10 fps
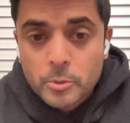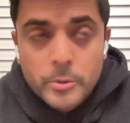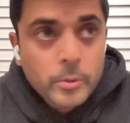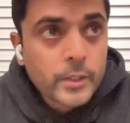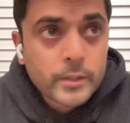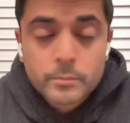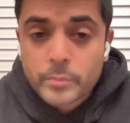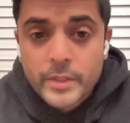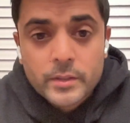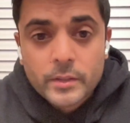So we went
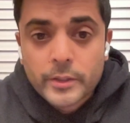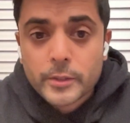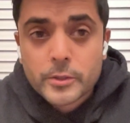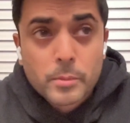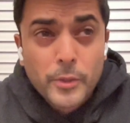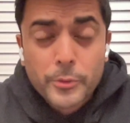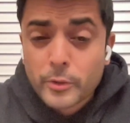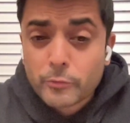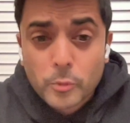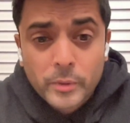basically to about
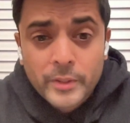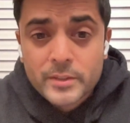three or four